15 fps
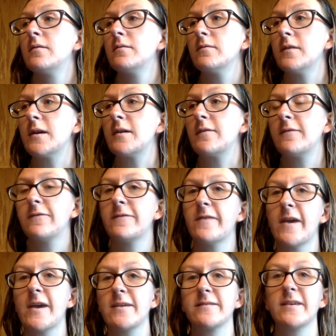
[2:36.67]
like
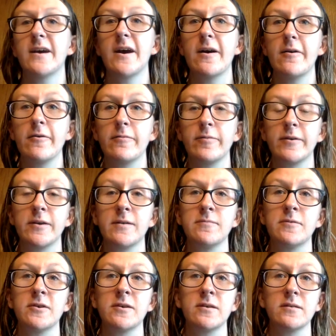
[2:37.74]
phase out pretty
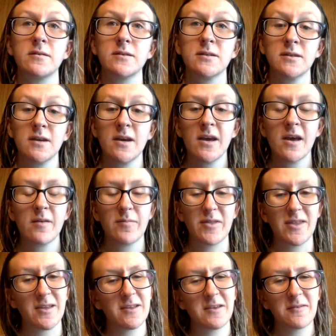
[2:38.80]
much. But
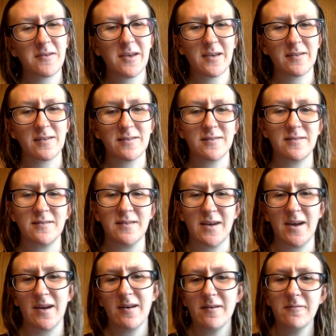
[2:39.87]
then you get
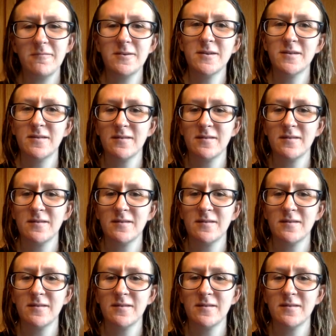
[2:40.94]
stabbed?